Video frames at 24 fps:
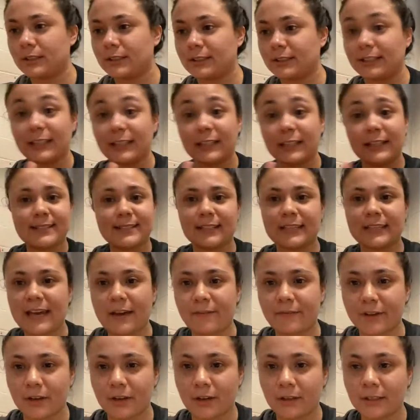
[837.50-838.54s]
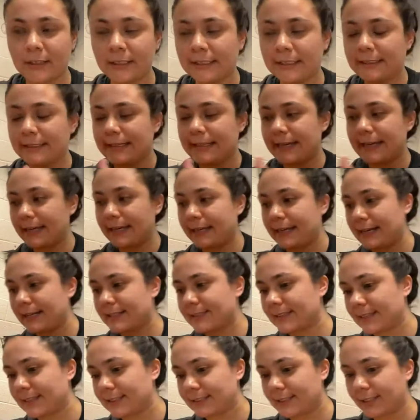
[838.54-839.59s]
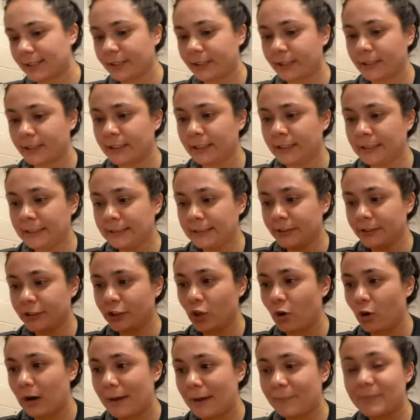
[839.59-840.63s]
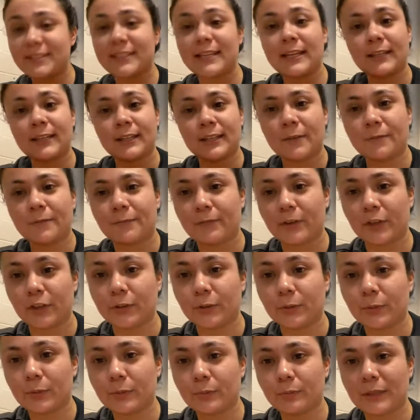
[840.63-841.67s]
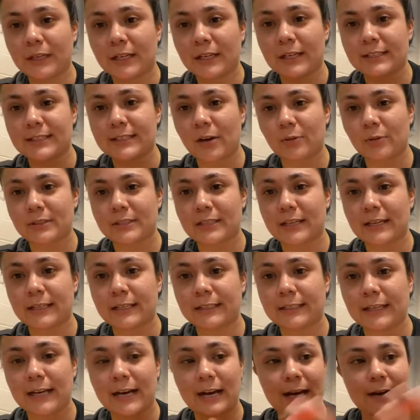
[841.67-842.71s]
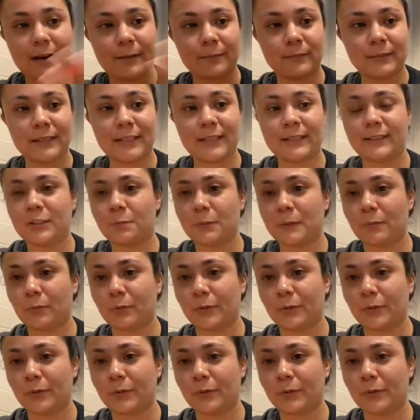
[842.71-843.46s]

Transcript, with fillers: Alyssa Kavanaugh, and I said to her, you know, I'm standing up for you, because I was like, I'm letting these people